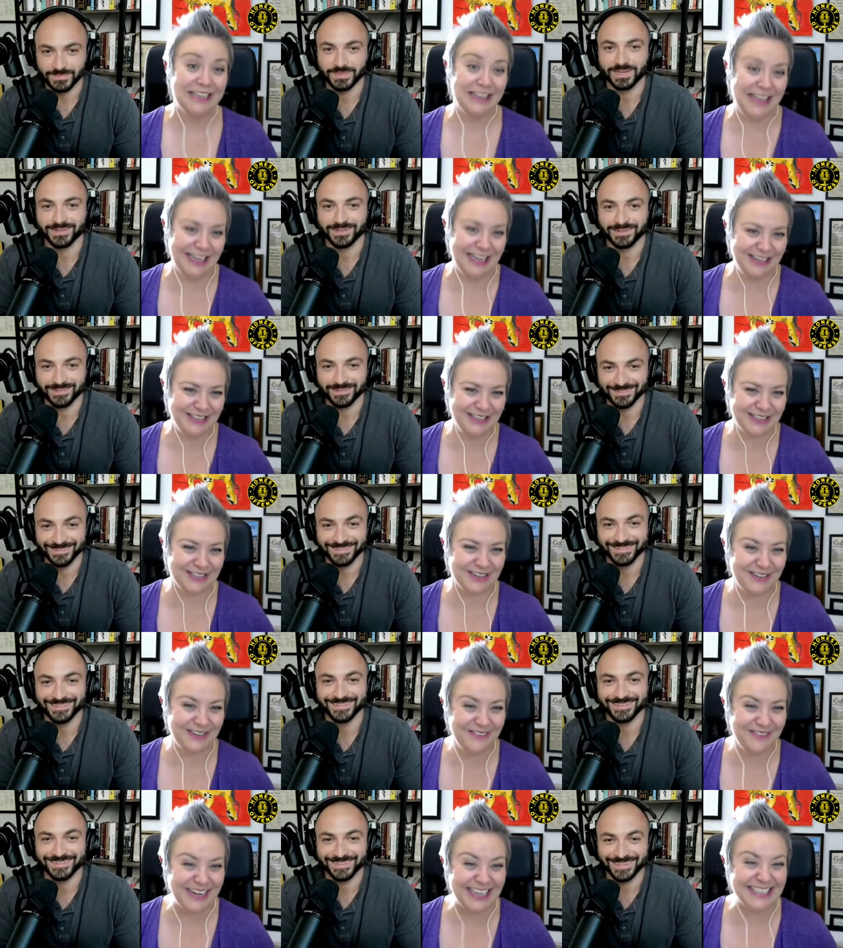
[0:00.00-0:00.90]
Speaker 1: Those
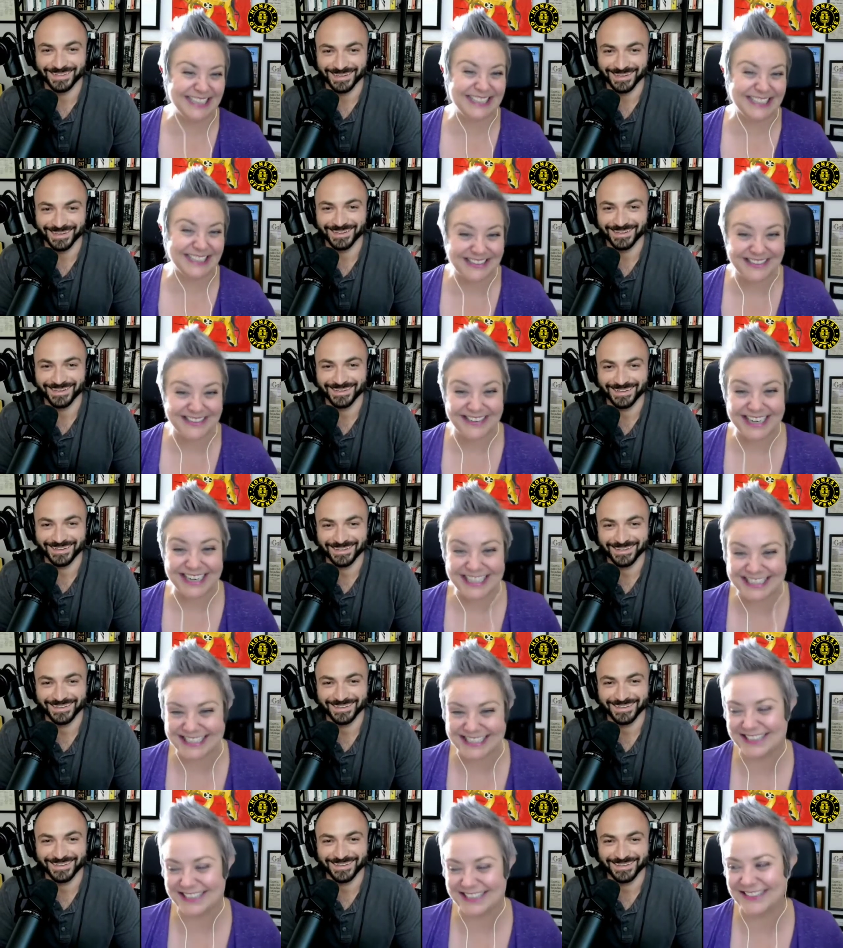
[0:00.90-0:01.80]
were my two yeah.
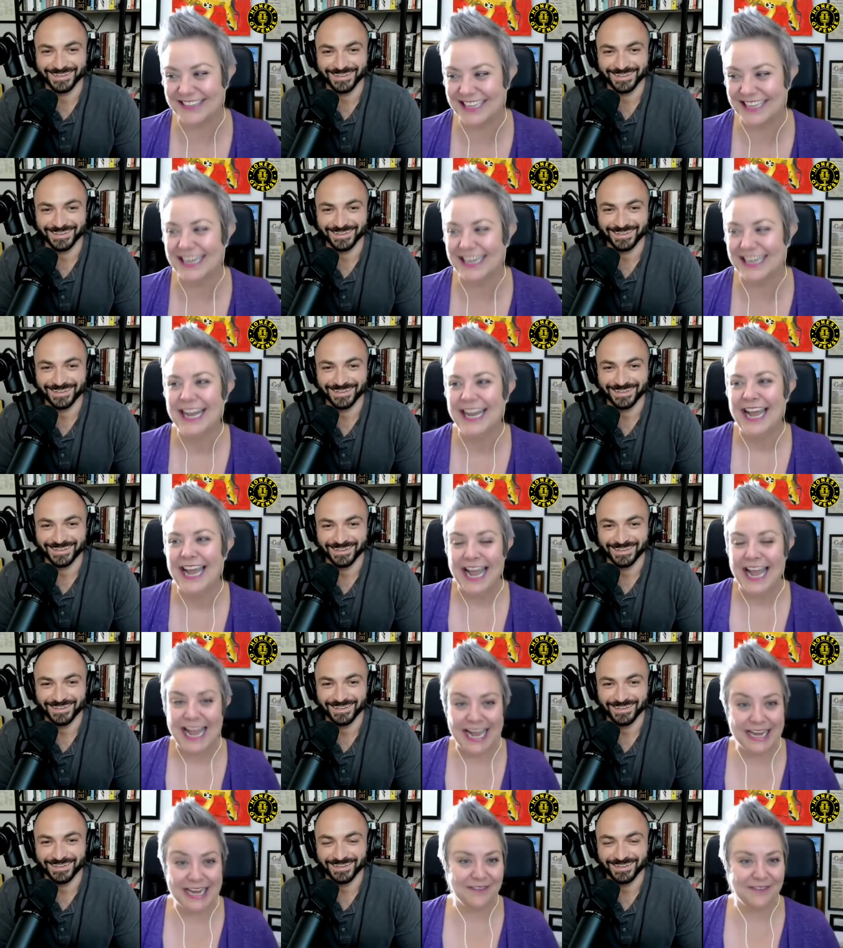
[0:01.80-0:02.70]
criteria.
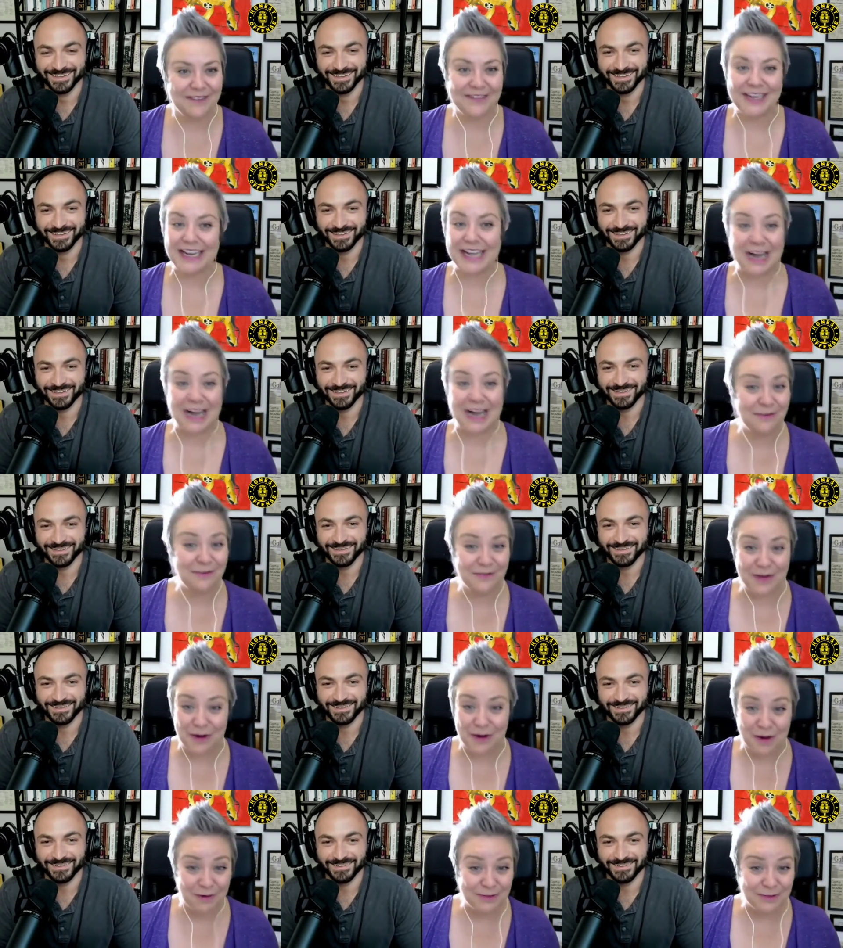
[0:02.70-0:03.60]
And I'm like, I'm
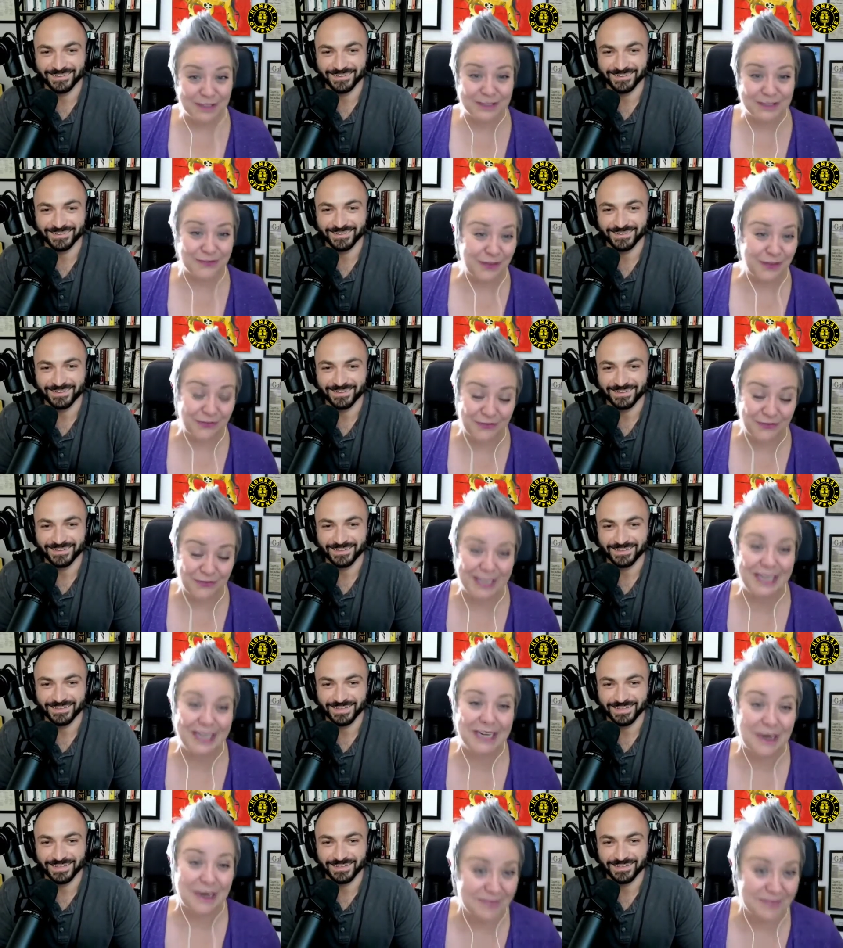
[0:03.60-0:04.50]
almost 50,
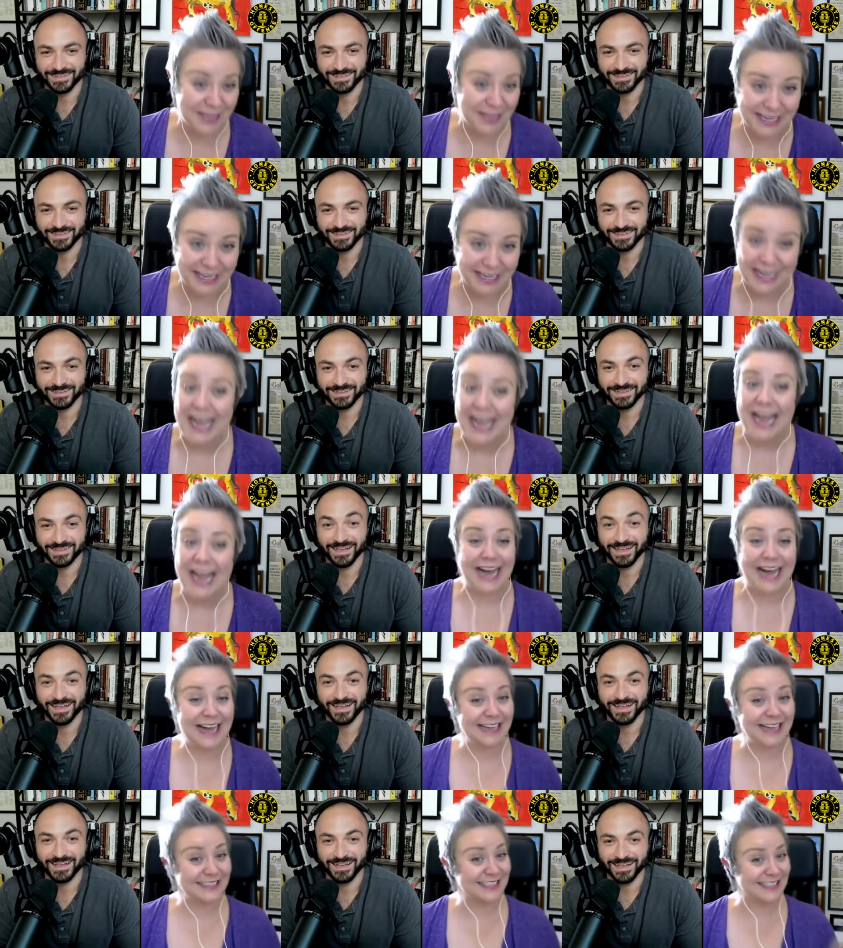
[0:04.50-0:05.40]
and I'm like,
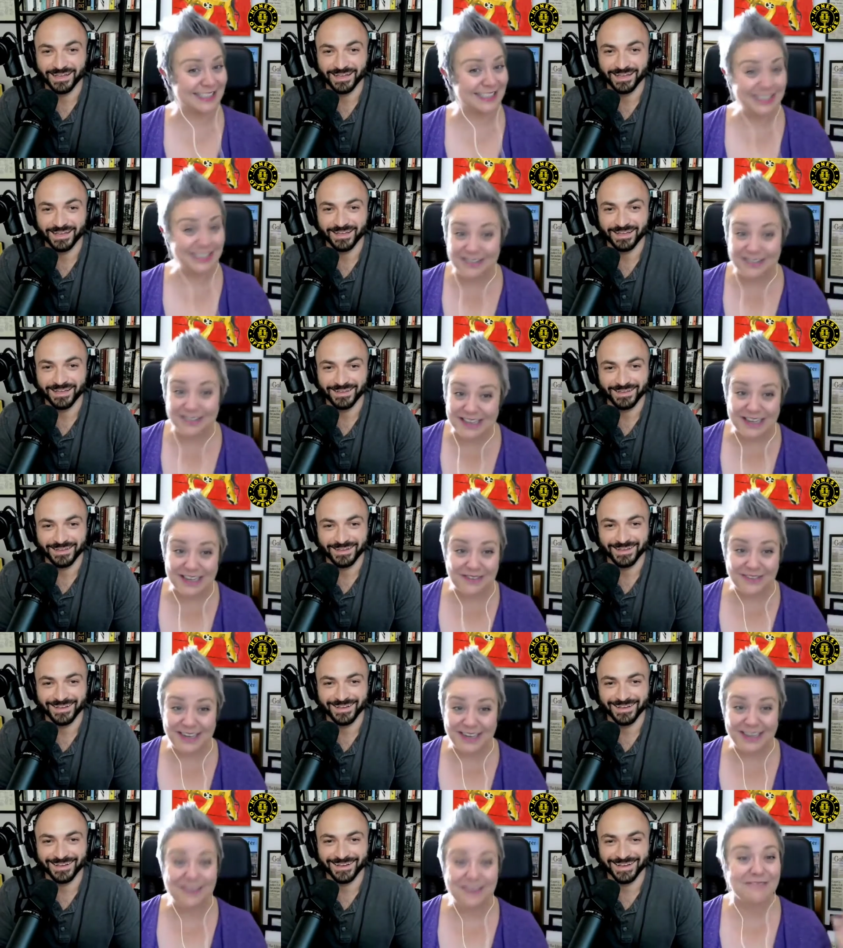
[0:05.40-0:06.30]
I still want to
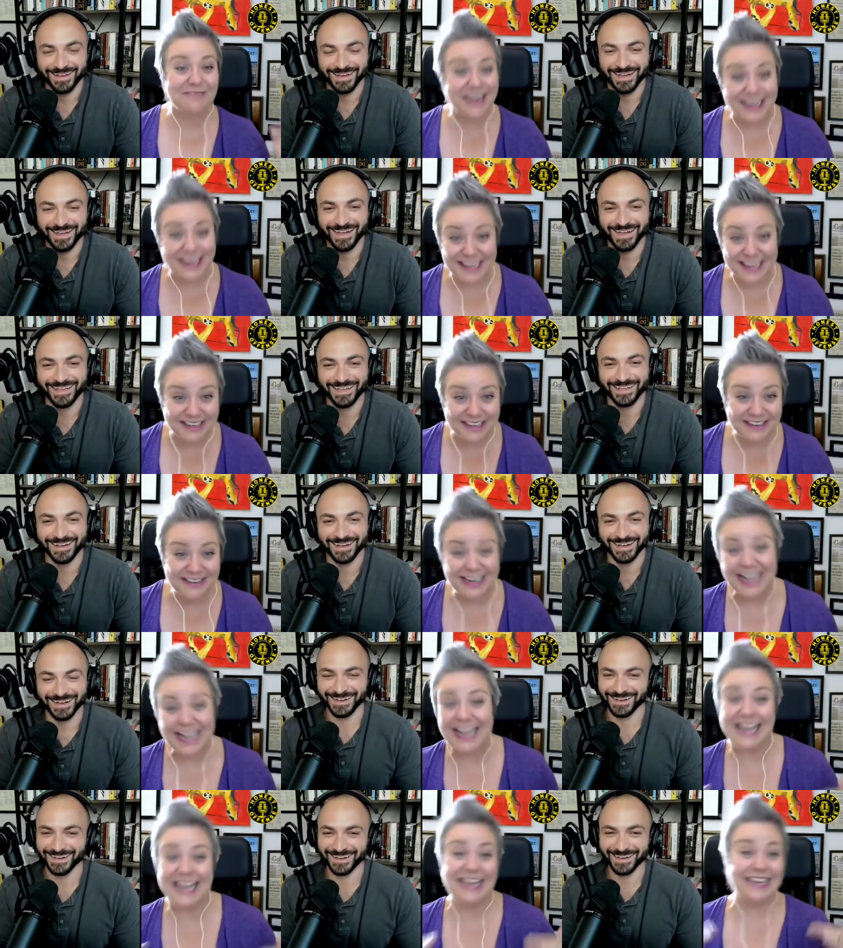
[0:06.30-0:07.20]
be a writer
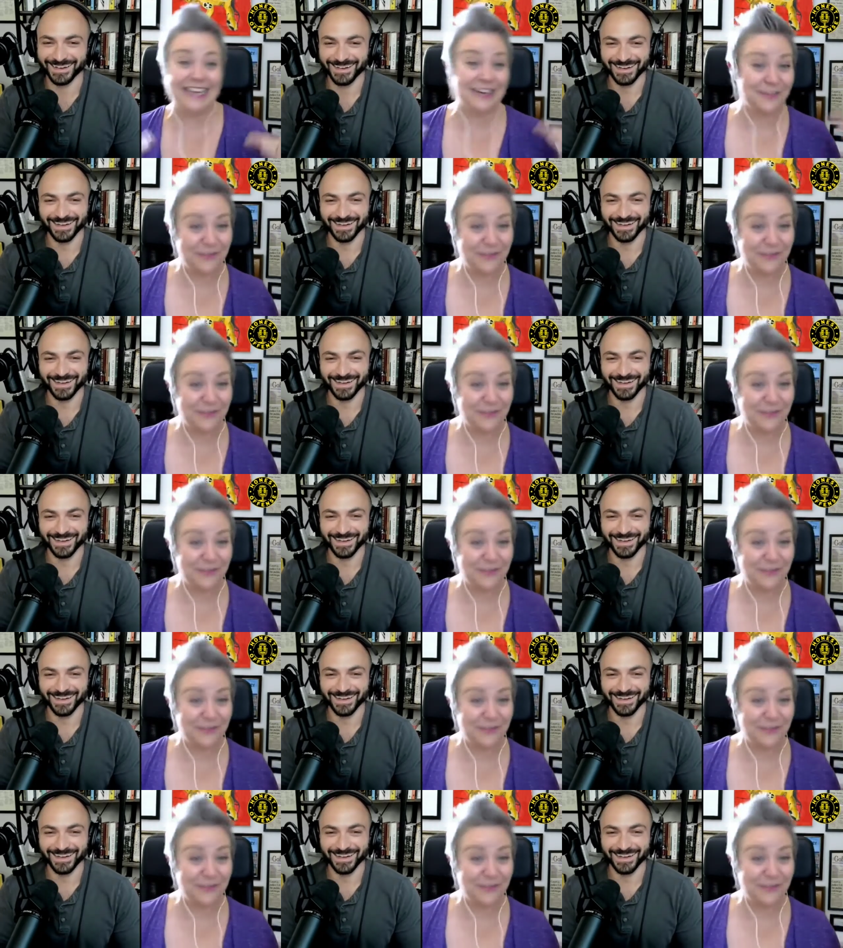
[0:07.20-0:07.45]
and a